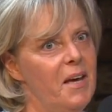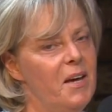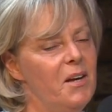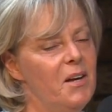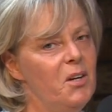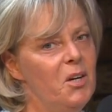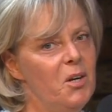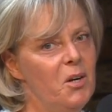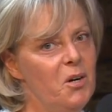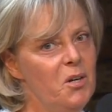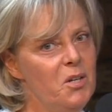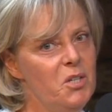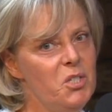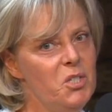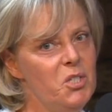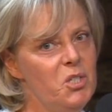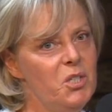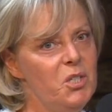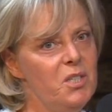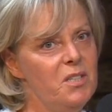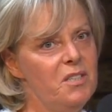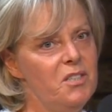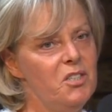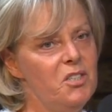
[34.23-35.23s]
Last
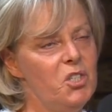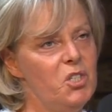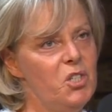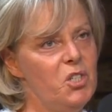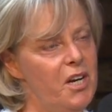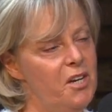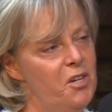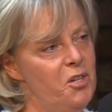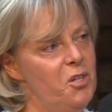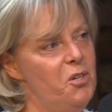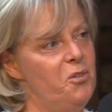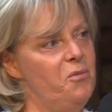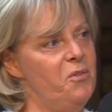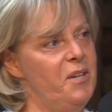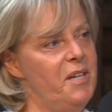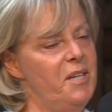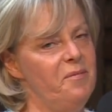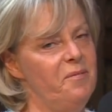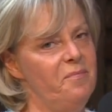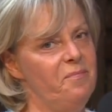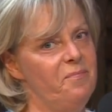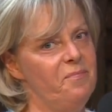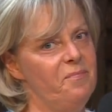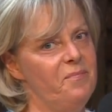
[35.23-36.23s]
year, January,
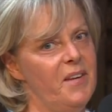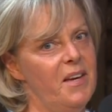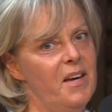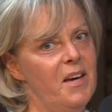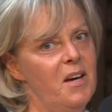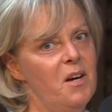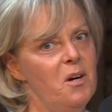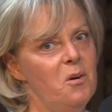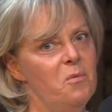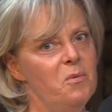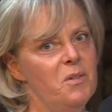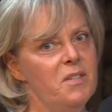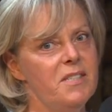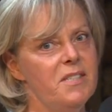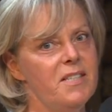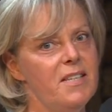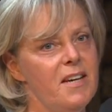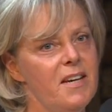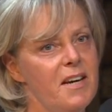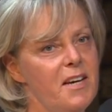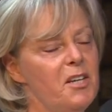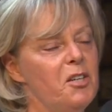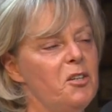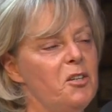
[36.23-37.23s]
I was
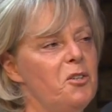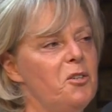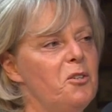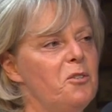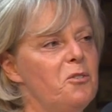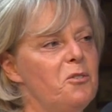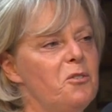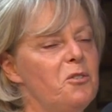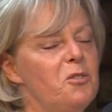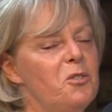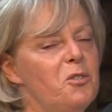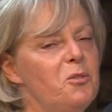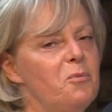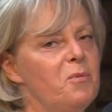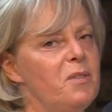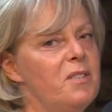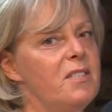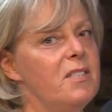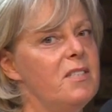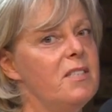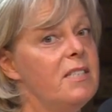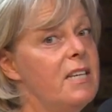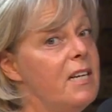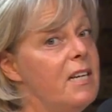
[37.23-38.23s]
diagnosed with
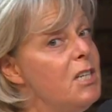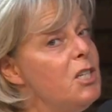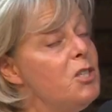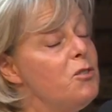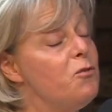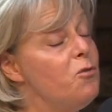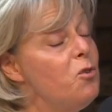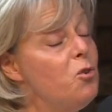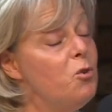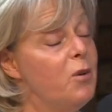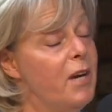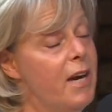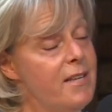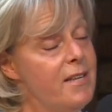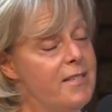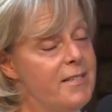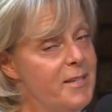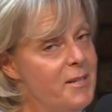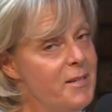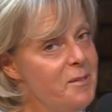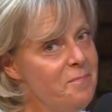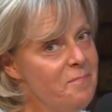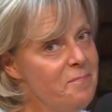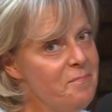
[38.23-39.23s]
stage 4
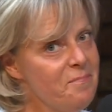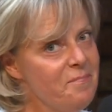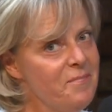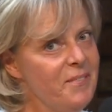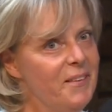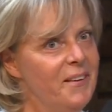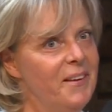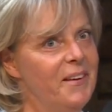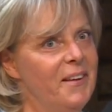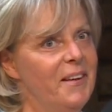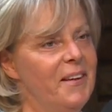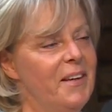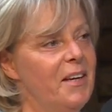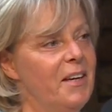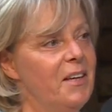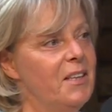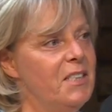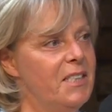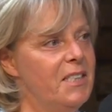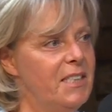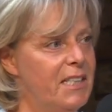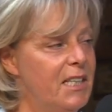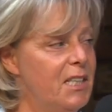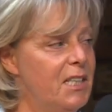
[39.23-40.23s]
cancer,
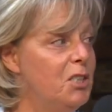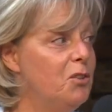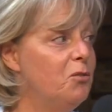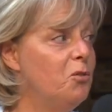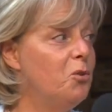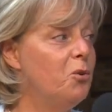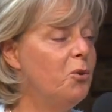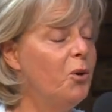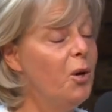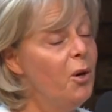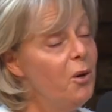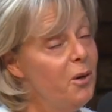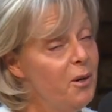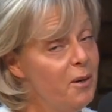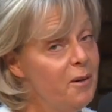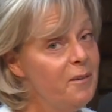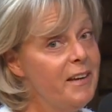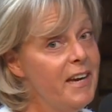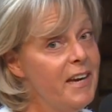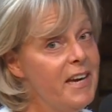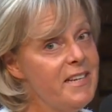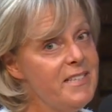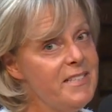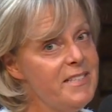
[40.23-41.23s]
stage 4 colon
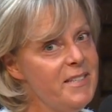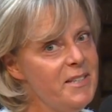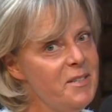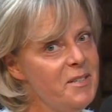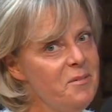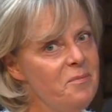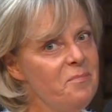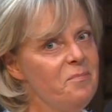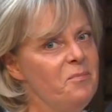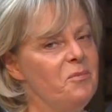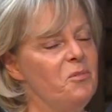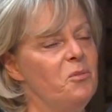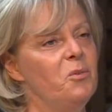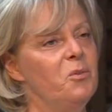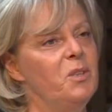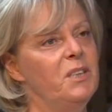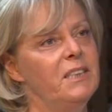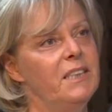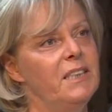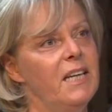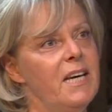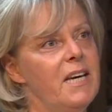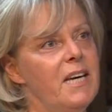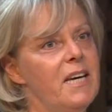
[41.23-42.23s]
cancer,
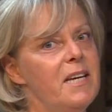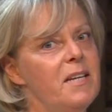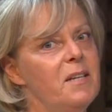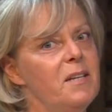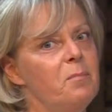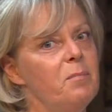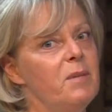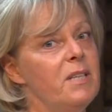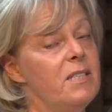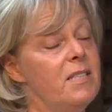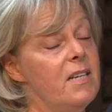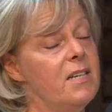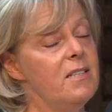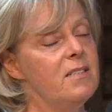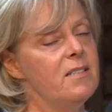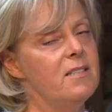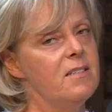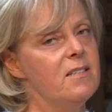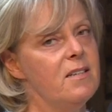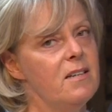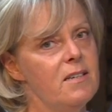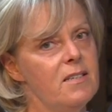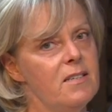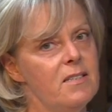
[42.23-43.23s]
which had
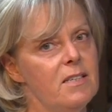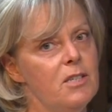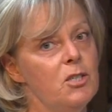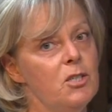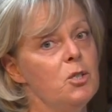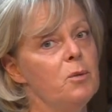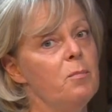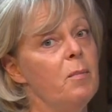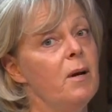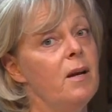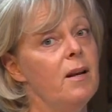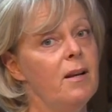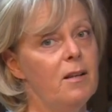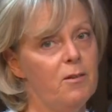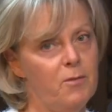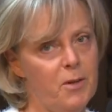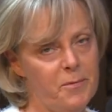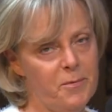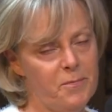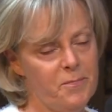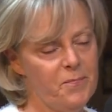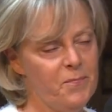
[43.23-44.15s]
metastatized into my liver.